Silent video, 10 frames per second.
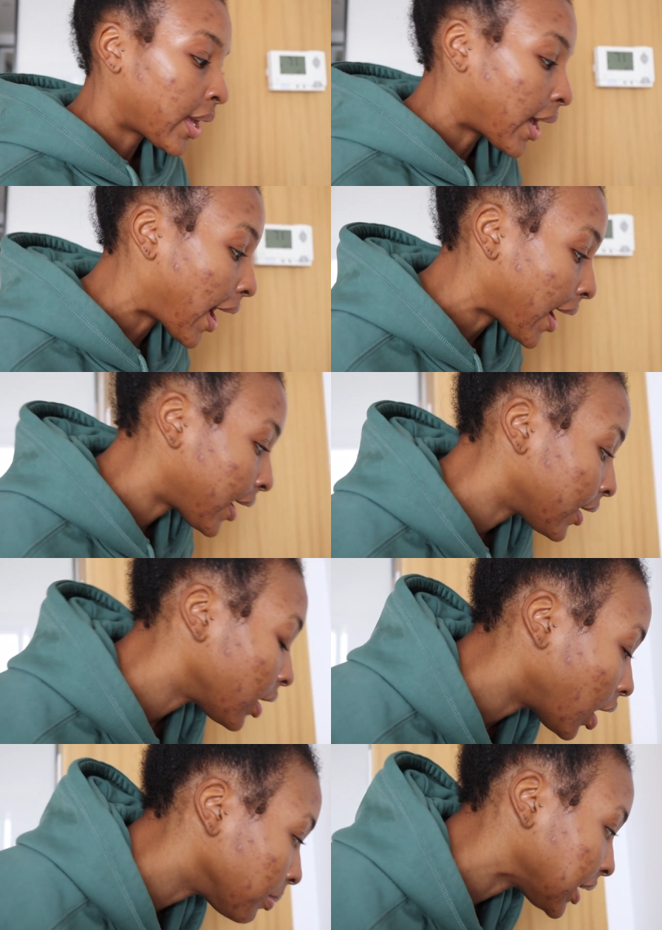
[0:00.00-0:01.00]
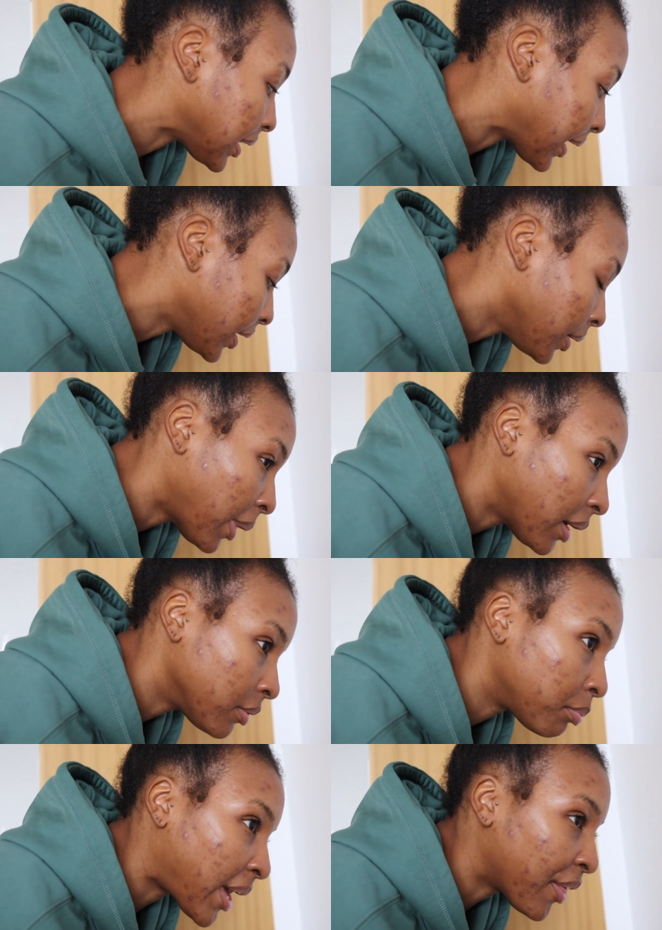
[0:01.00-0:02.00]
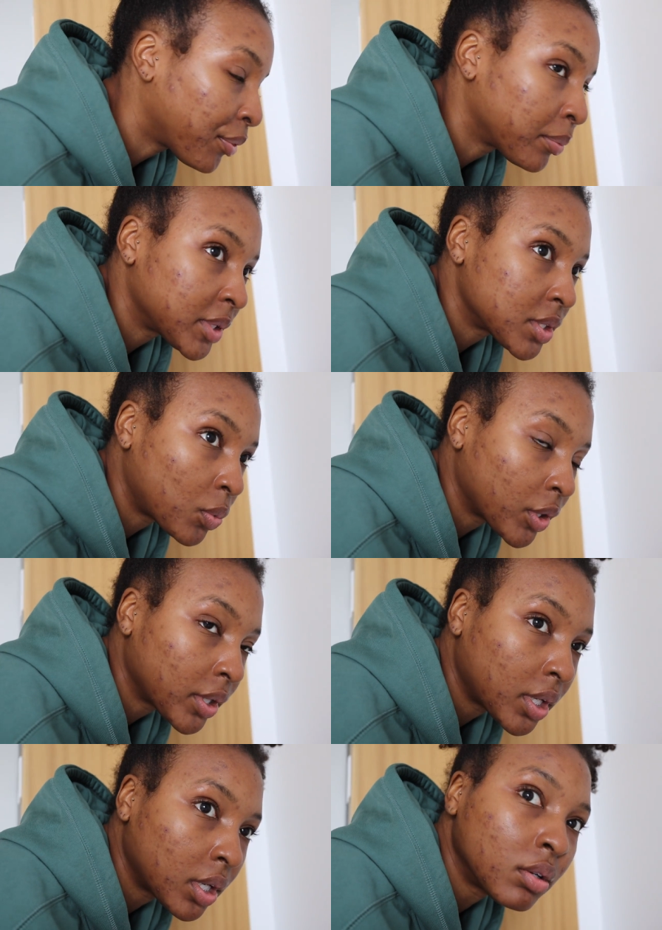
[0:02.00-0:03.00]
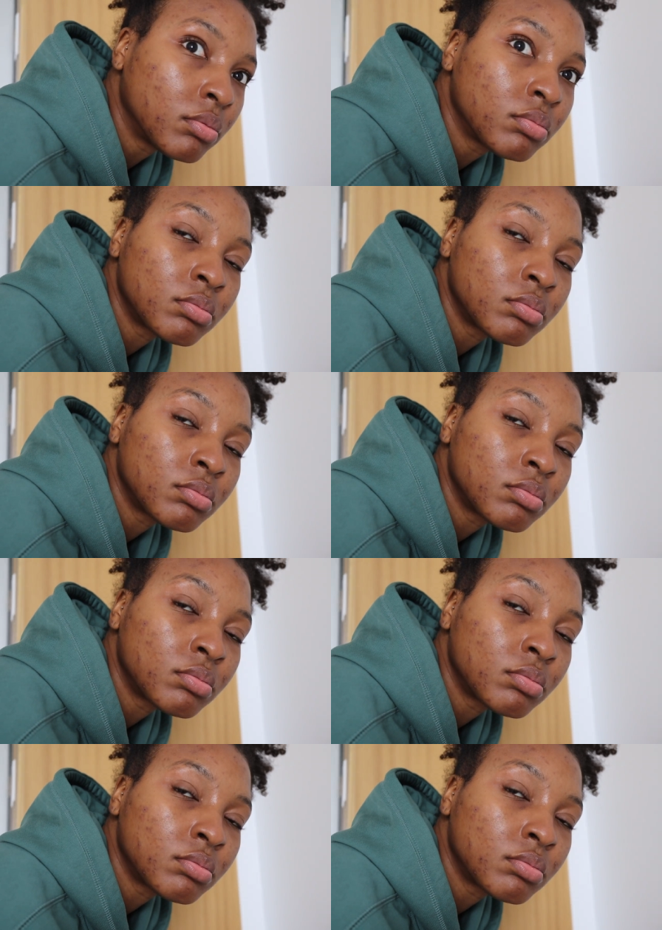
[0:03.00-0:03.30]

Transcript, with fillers: Hi, um, the light in my bathroom isn't working.